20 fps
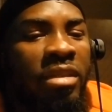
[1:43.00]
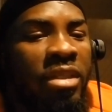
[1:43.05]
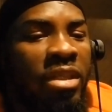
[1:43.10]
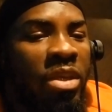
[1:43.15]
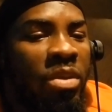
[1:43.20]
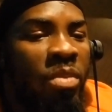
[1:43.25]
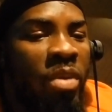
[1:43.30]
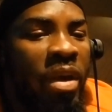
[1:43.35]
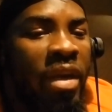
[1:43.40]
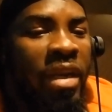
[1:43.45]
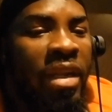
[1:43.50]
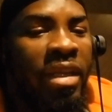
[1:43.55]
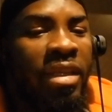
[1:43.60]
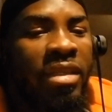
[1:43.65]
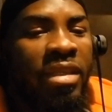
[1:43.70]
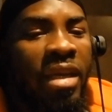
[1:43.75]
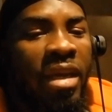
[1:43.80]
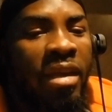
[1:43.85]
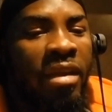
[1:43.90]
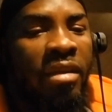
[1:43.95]
see what it
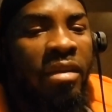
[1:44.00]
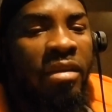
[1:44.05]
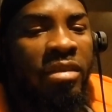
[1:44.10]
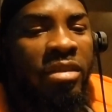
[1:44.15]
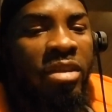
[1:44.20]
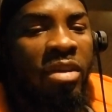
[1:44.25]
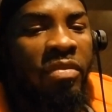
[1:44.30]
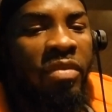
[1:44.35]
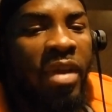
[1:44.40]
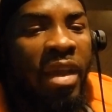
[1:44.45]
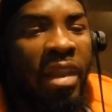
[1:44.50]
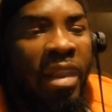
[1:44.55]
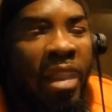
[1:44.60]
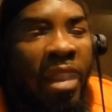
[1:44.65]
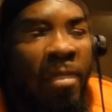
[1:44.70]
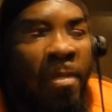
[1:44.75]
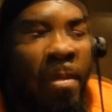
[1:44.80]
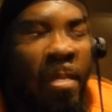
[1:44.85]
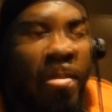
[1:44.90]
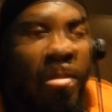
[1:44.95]
is and stuff like
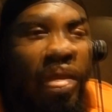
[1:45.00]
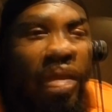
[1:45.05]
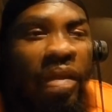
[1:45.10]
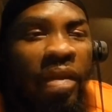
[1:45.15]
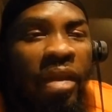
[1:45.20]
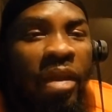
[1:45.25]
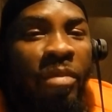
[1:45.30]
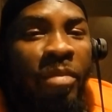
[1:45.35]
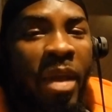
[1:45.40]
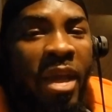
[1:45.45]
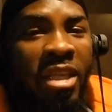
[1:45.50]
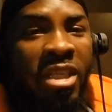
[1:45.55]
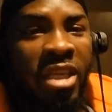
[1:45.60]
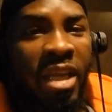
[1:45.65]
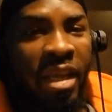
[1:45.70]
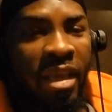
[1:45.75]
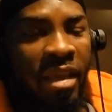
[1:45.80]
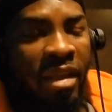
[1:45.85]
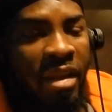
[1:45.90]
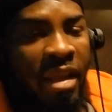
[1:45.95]
that. In in in my
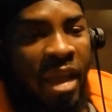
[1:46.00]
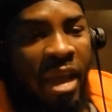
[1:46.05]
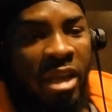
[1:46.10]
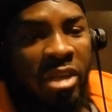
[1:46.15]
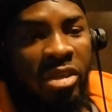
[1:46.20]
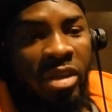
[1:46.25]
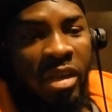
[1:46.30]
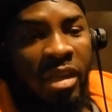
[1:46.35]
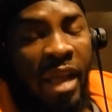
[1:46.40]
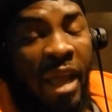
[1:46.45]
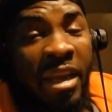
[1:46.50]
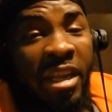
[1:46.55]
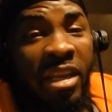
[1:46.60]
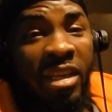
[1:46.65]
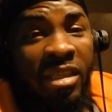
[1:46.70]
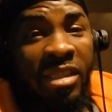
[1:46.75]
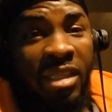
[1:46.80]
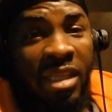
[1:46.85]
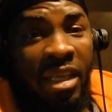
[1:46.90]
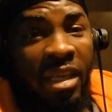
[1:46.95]
check-in, I actually I
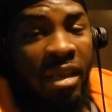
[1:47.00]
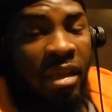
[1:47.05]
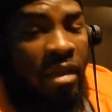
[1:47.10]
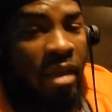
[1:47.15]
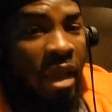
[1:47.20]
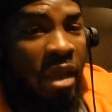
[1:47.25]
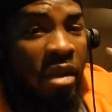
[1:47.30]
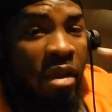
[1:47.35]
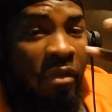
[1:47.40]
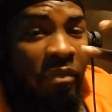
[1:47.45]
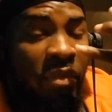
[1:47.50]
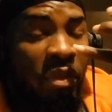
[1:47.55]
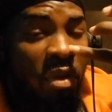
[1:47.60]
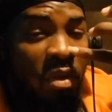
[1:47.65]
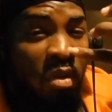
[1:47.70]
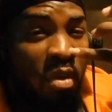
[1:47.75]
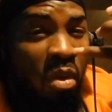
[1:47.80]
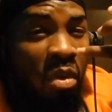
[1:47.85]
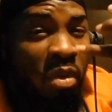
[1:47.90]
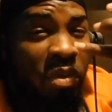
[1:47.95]
didn't see any of
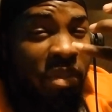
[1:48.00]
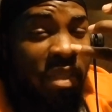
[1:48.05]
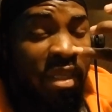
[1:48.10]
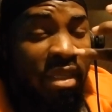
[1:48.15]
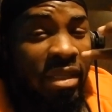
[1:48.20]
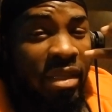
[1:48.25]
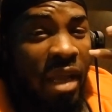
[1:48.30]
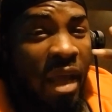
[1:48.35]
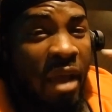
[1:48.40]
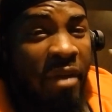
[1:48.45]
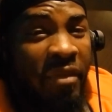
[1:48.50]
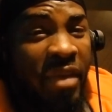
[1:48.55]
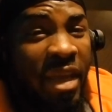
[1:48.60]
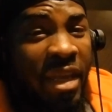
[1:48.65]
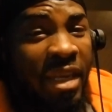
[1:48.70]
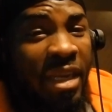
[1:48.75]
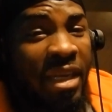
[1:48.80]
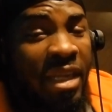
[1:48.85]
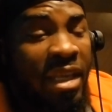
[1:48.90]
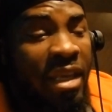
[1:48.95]
the hoses have
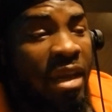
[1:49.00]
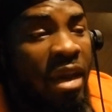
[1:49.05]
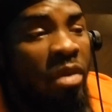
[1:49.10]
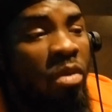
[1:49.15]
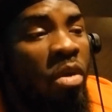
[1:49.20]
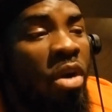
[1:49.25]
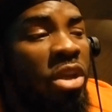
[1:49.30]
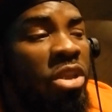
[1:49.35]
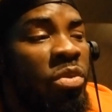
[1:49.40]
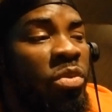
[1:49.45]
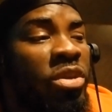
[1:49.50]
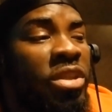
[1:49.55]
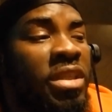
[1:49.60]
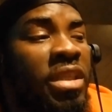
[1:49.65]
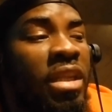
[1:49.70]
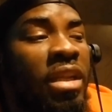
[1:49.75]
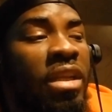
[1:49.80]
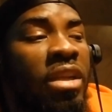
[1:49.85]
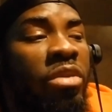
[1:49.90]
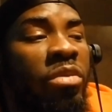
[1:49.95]
any leak, and water
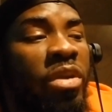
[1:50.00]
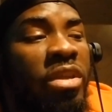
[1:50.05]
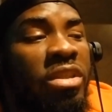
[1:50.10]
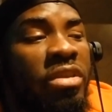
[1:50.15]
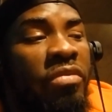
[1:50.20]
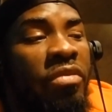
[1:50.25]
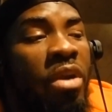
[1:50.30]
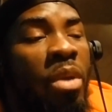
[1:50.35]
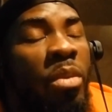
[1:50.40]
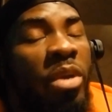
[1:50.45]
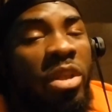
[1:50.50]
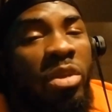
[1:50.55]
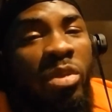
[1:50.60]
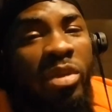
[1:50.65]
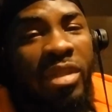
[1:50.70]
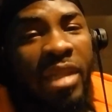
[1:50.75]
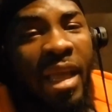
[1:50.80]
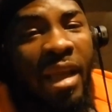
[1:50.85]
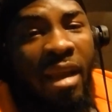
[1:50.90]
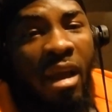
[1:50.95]
was still in the reservoir, but
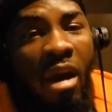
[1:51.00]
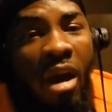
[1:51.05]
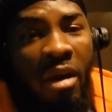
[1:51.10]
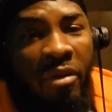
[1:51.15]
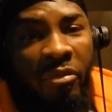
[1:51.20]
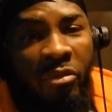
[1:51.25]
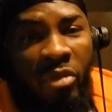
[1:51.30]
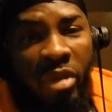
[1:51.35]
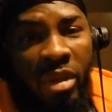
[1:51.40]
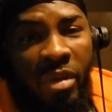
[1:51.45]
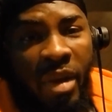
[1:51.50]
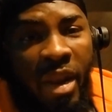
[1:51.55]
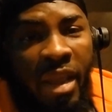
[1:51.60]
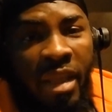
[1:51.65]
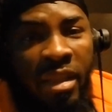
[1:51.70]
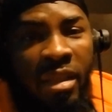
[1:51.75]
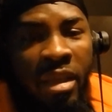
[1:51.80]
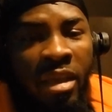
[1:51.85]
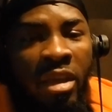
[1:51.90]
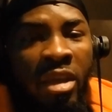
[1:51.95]
it was like halfway,
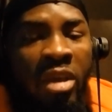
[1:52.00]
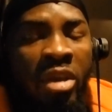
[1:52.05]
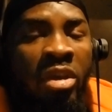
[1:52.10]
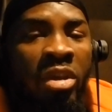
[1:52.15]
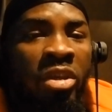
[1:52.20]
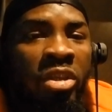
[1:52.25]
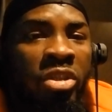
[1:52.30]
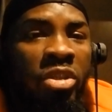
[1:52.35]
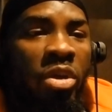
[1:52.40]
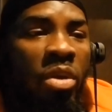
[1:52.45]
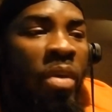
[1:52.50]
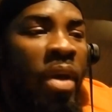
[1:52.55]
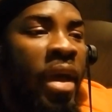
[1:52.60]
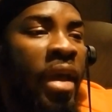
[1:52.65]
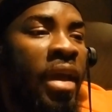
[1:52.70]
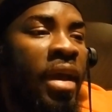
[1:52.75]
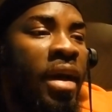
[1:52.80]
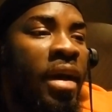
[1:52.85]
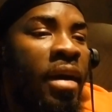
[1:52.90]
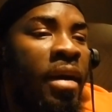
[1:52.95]
right? So
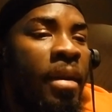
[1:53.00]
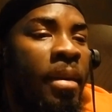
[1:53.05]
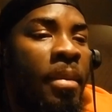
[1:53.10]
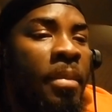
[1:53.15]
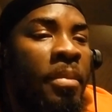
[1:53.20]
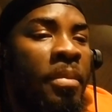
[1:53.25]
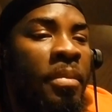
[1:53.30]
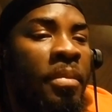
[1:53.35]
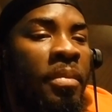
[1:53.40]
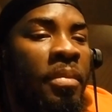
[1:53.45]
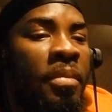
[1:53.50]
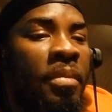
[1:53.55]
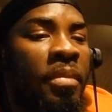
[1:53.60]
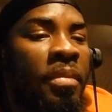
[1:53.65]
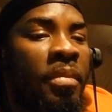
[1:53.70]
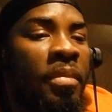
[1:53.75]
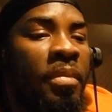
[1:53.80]
I um